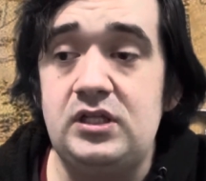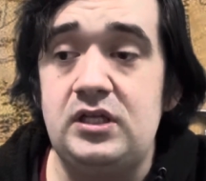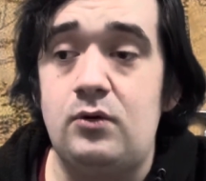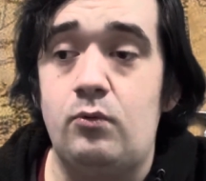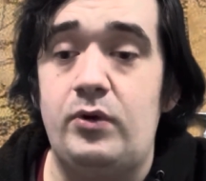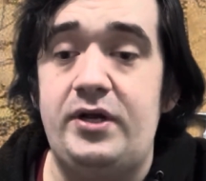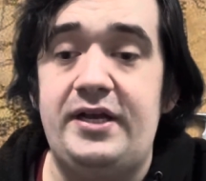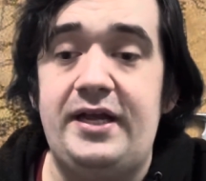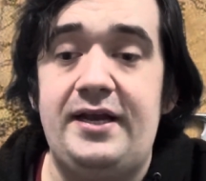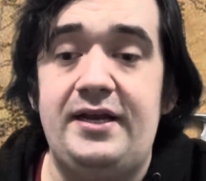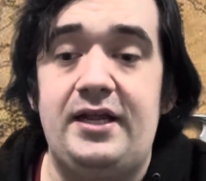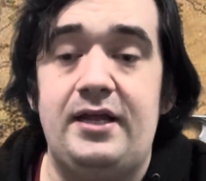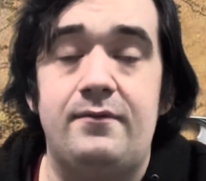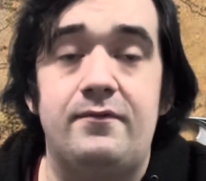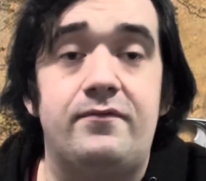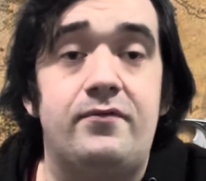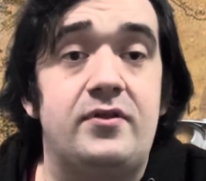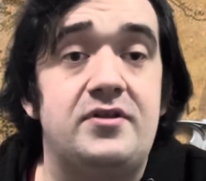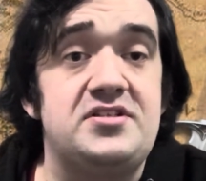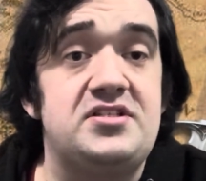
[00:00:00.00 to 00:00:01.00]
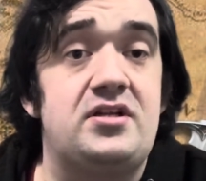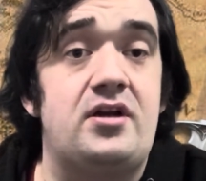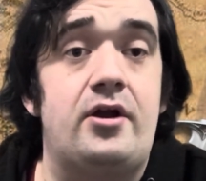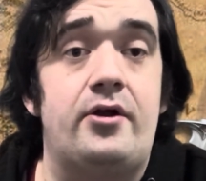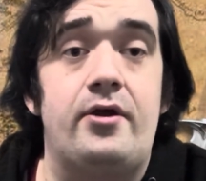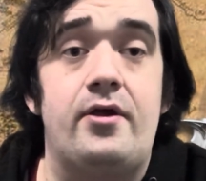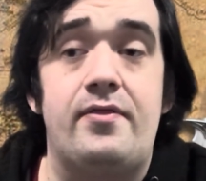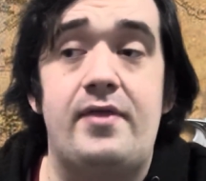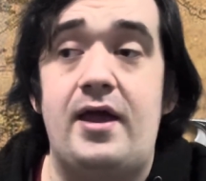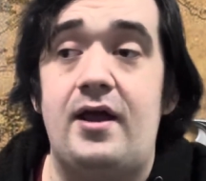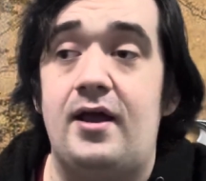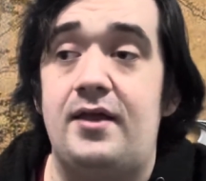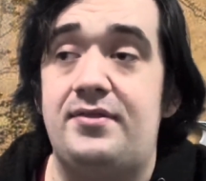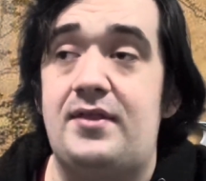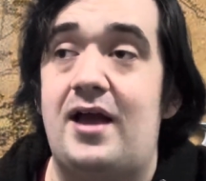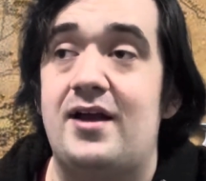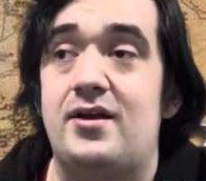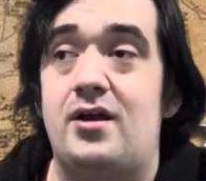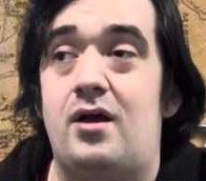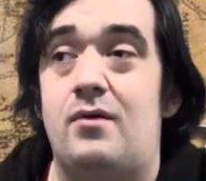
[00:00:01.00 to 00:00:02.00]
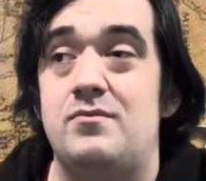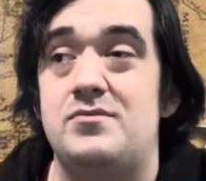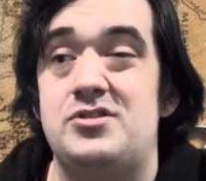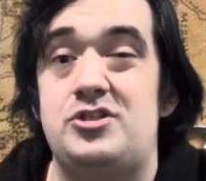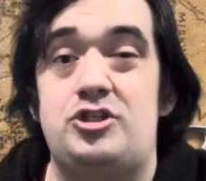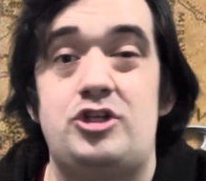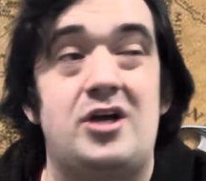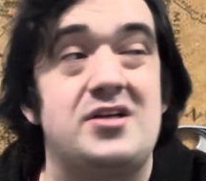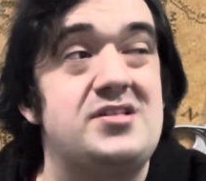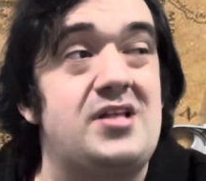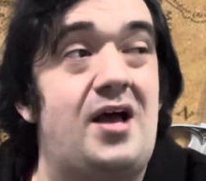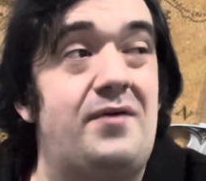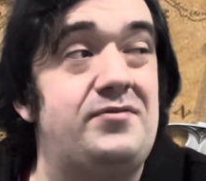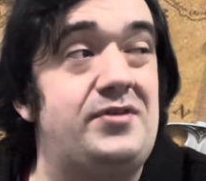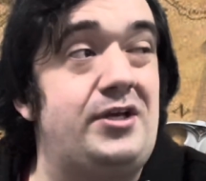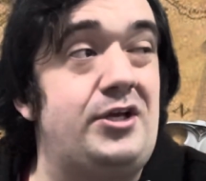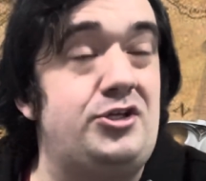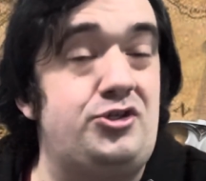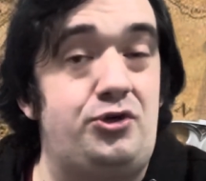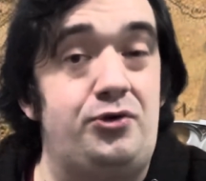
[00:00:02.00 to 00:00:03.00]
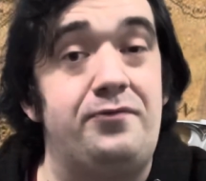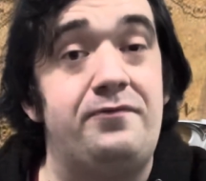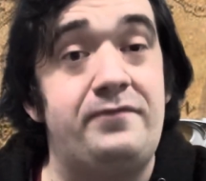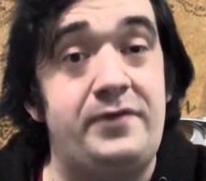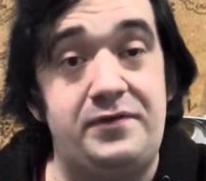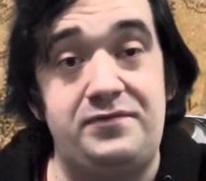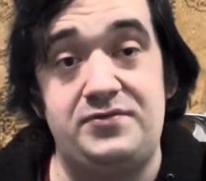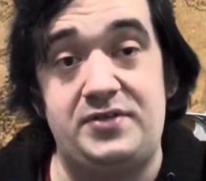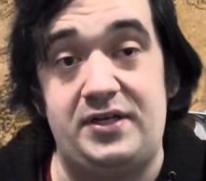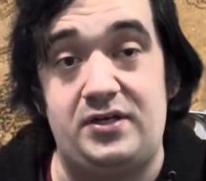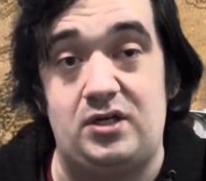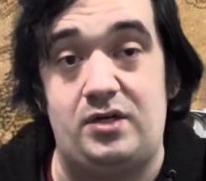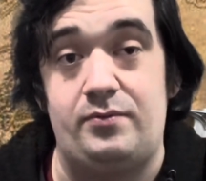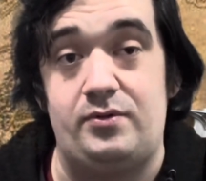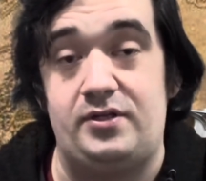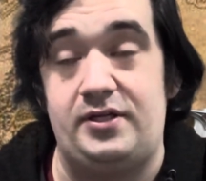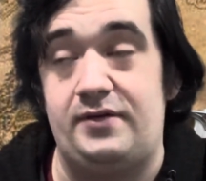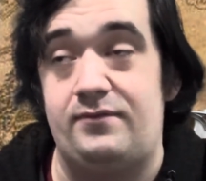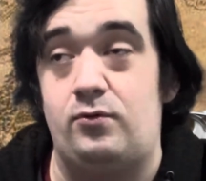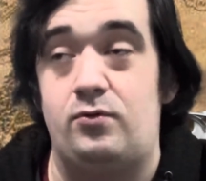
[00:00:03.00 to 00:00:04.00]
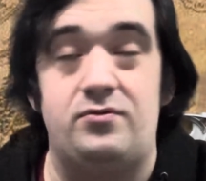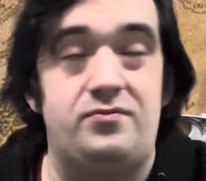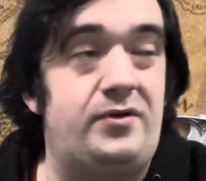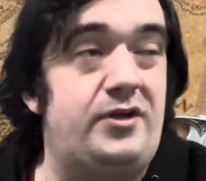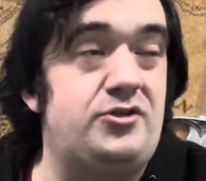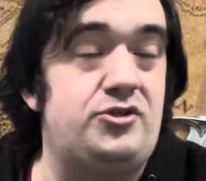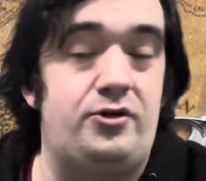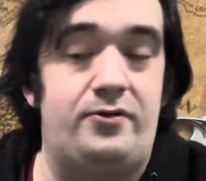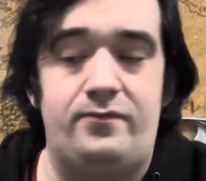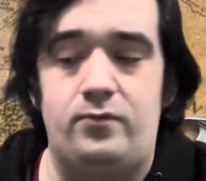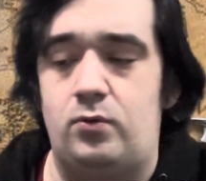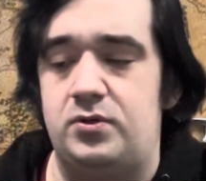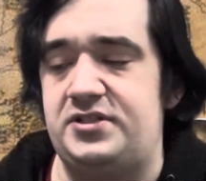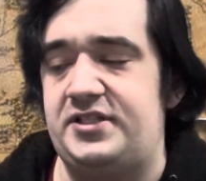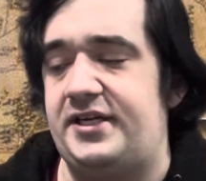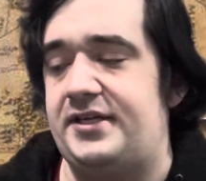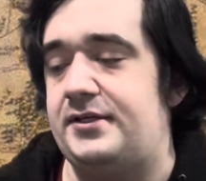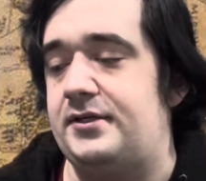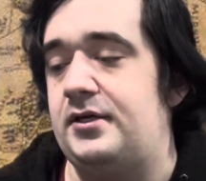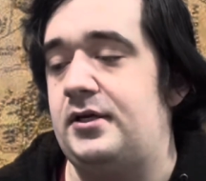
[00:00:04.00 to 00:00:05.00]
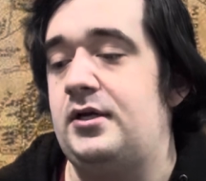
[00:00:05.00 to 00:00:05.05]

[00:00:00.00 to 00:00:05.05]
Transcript: We need him for this scenario there, and that comes just after issue 15, I believe, or issue 14.